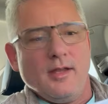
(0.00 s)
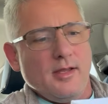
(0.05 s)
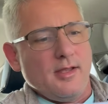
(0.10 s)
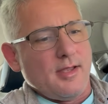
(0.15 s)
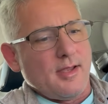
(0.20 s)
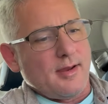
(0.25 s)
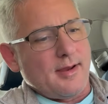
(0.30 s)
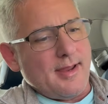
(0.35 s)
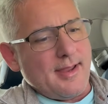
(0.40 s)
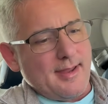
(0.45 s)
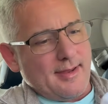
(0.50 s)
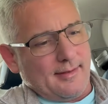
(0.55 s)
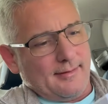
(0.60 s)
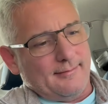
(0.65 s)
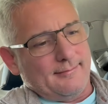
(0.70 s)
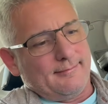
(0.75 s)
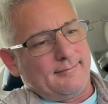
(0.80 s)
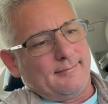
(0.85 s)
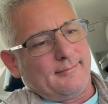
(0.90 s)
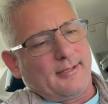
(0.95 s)
All right.
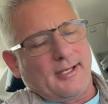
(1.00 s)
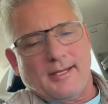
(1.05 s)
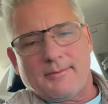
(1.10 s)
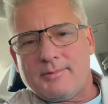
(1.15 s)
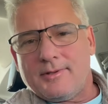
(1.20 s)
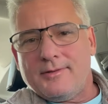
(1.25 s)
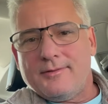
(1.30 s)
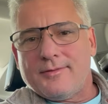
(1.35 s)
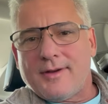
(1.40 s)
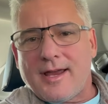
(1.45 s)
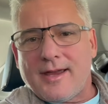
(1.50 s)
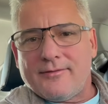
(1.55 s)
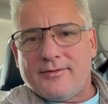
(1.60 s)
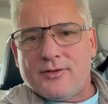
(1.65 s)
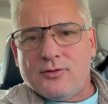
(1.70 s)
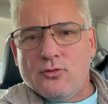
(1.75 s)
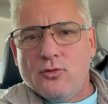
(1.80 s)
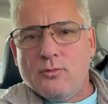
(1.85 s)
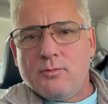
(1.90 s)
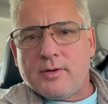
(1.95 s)
I've been
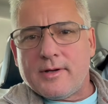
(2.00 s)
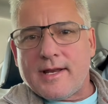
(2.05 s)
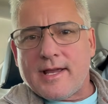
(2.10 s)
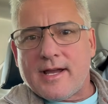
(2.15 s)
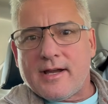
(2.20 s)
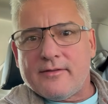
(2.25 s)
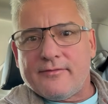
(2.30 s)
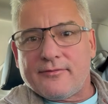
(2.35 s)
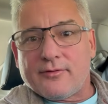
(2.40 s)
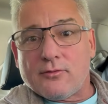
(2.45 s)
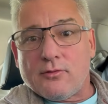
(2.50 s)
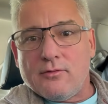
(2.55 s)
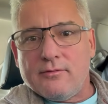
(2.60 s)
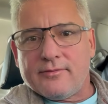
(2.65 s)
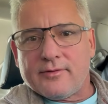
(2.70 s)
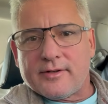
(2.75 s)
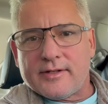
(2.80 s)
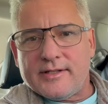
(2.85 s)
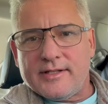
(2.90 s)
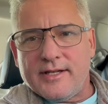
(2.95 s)
driving Uber now for
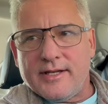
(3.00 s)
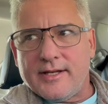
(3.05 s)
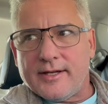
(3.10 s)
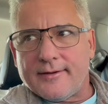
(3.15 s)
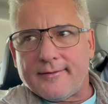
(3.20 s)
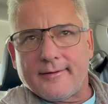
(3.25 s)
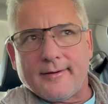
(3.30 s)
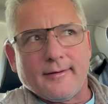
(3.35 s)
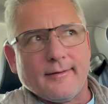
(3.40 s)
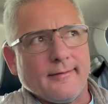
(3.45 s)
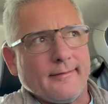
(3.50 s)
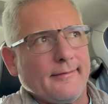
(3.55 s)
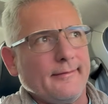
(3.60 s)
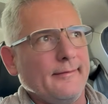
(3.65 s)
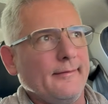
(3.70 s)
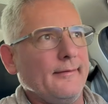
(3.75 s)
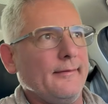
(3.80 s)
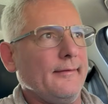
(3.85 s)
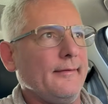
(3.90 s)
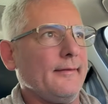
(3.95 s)
over a year.
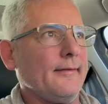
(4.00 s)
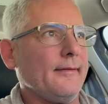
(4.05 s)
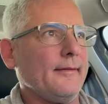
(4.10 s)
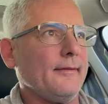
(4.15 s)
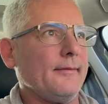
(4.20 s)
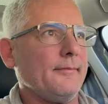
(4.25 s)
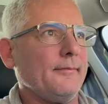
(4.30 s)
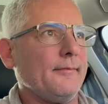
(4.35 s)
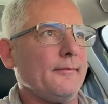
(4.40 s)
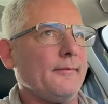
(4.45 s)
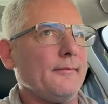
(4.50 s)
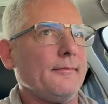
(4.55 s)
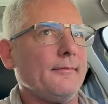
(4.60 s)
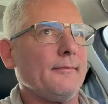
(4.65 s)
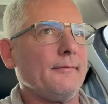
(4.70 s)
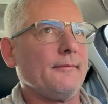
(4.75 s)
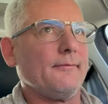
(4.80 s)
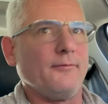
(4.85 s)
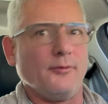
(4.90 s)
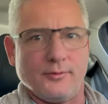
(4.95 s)

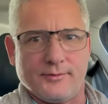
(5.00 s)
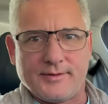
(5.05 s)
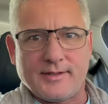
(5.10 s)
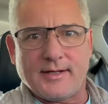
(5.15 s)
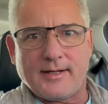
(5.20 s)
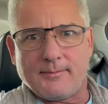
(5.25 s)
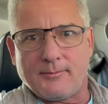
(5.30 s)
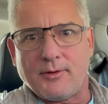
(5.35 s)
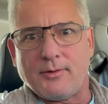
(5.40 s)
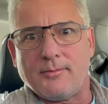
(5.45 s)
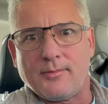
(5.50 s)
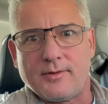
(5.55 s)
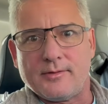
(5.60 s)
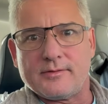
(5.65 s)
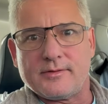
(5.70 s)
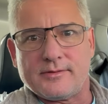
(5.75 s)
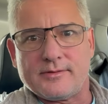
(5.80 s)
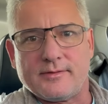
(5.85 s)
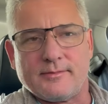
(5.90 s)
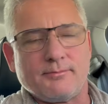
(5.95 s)
Full time
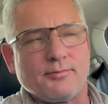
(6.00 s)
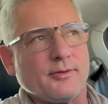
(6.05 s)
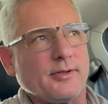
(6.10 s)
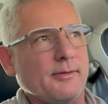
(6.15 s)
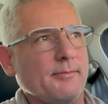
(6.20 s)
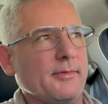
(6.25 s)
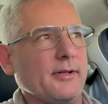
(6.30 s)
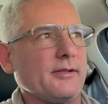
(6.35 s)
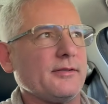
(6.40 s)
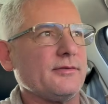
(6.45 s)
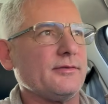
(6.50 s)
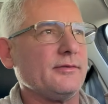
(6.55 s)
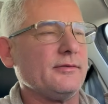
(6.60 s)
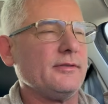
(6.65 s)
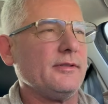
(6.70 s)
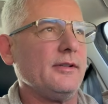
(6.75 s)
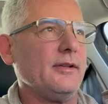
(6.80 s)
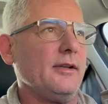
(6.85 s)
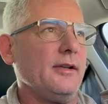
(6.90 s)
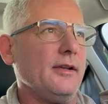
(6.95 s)
almost, pretty much.
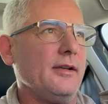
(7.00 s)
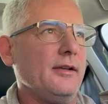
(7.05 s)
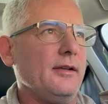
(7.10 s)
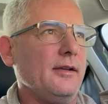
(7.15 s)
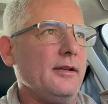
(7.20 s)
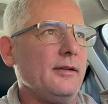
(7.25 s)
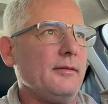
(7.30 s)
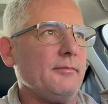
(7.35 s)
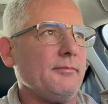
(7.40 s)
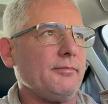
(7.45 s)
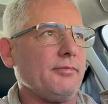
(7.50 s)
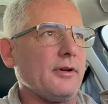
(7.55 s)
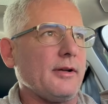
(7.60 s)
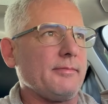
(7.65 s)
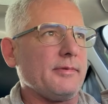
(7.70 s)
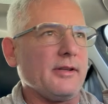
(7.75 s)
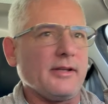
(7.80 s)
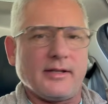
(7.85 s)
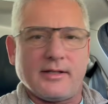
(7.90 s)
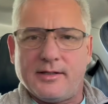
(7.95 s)

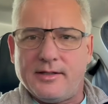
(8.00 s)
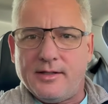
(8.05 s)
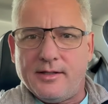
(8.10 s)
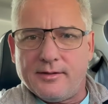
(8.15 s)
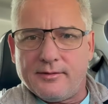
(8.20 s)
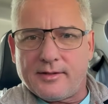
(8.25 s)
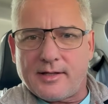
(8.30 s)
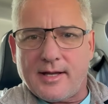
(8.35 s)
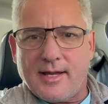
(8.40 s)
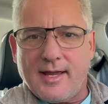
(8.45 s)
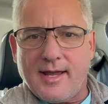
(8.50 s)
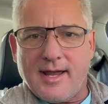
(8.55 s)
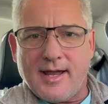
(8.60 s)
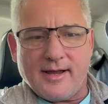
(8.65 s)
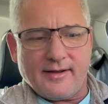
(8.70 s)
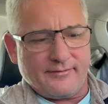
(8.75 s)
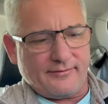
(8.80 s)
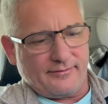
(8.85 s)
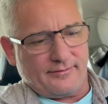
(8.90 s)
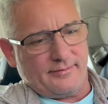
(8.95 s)
Probably like a year and a
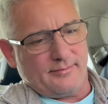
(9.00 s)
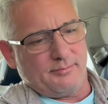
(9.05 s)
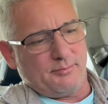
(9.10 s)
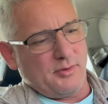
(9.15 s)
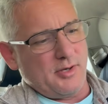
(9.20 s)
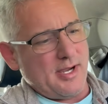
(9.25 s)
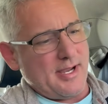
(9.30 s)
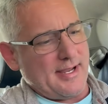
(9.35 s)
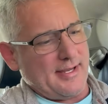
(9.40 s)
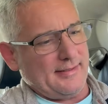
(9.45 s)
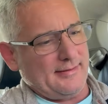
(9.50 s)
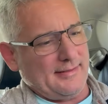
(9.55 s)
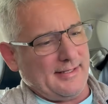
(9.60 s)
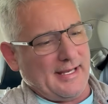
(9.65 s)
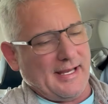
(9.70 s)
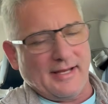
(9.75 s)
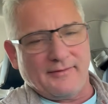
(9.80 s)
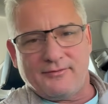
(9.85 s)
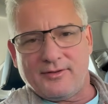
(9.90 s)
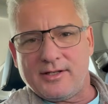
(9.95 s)
half. But
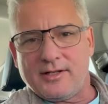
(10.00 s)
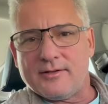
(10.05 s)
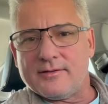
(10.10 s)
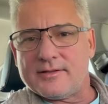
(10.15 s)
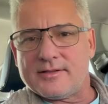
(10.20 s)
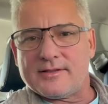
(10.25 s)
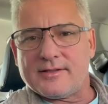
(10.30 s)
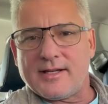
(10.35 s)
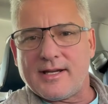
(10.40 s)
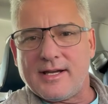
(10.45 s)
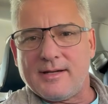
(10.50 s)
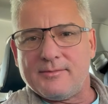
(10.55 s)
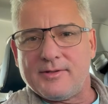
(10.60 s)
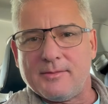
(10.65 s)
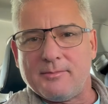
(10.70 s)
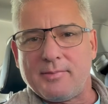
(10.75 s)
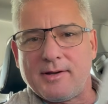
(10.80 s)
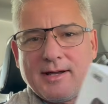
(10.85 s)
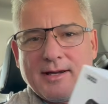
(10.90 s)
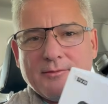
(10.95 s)
I figure it's time to
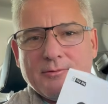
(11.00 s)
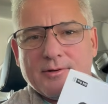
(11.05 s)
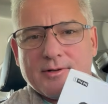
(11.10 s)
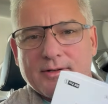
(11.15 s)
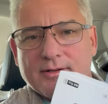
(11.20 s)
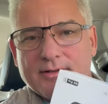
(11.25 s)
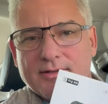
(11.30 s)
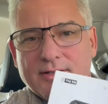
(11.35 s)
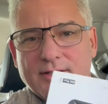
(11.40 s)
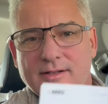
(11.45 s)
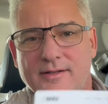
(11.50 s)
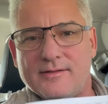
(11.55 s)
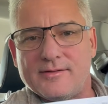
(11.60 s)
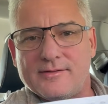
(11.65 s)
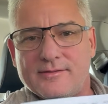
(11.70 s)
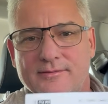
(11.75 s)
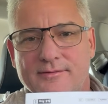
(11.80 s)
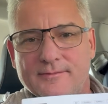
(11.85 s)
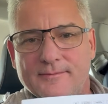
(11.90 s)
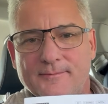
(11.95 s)
buy one of
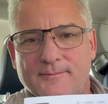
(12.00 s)
these.